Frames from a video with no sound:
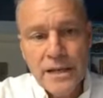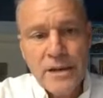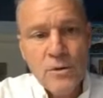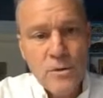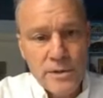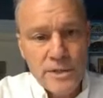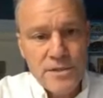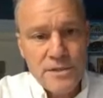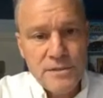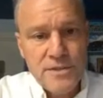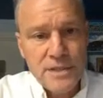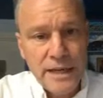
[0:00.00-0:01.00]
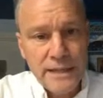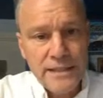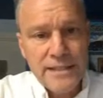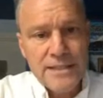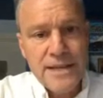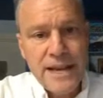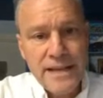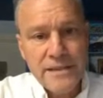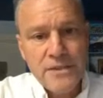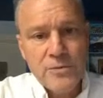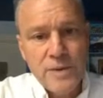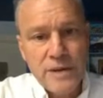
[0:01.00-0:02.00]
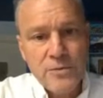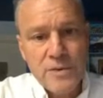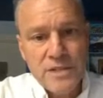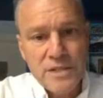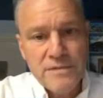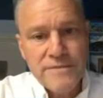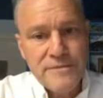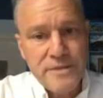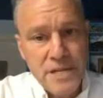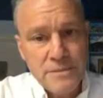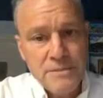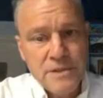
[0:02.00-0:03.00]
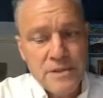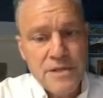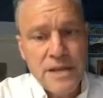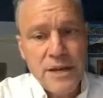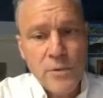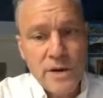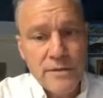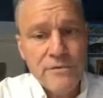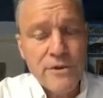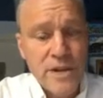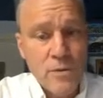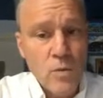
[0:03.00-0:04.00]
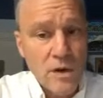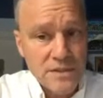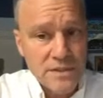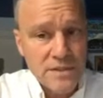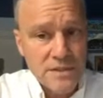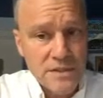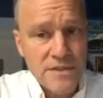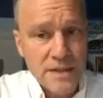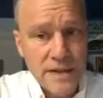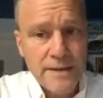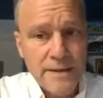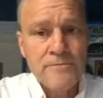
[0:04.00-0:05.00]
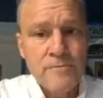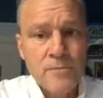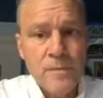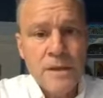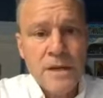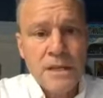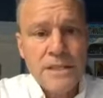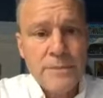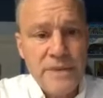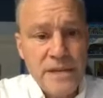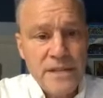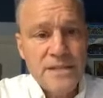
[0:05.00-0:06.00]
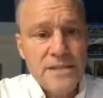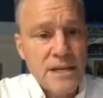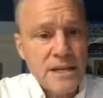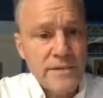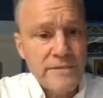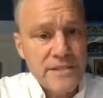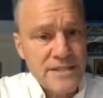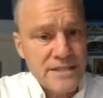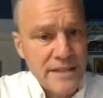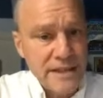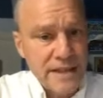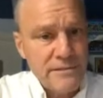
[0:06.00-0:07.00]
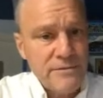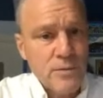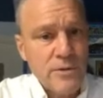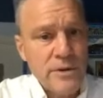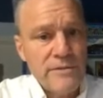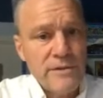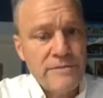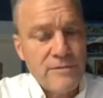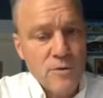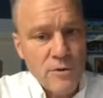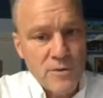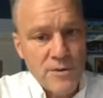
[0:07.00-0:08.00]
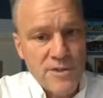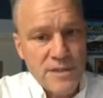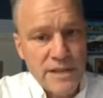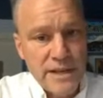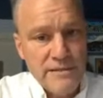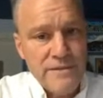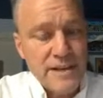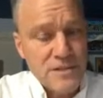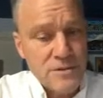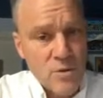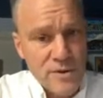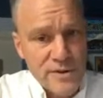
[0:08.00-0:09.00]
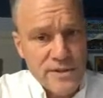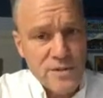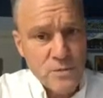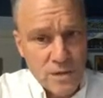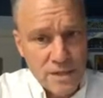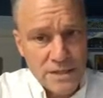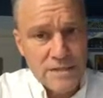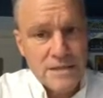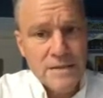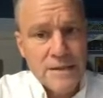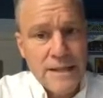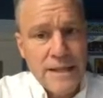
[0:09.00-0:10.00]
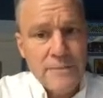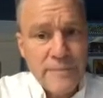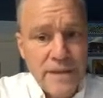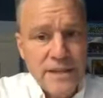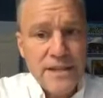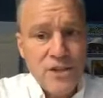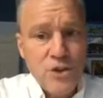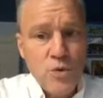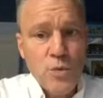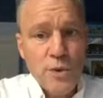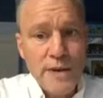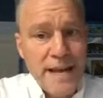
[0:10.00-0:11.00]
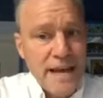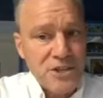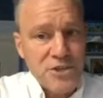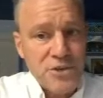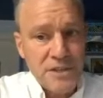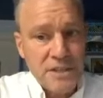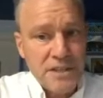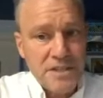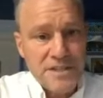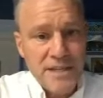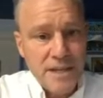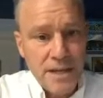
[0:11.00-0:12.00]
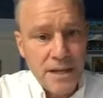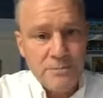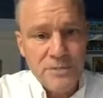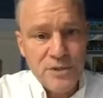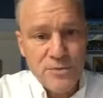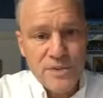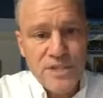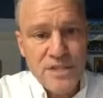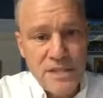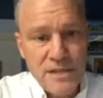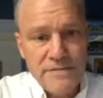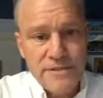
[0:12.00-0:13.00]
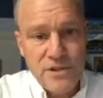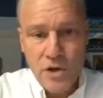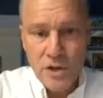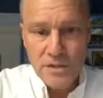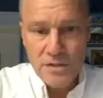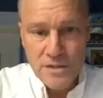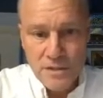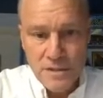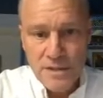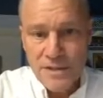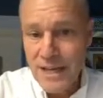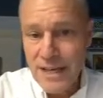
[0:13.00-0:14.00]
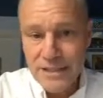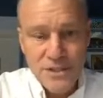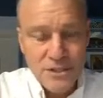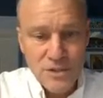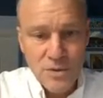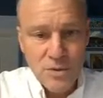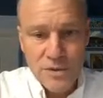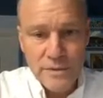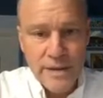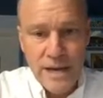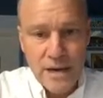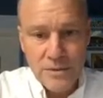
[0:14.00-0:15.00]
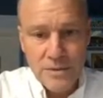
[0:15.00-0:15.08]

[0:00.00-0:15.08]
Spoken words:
Horace, Lucileus had the requisite freedom to say whatever he wanted to say. To be the son of a slave or of a former slave, as Horace was, meant that you were naturally set up to receive taunts, not to dole them out.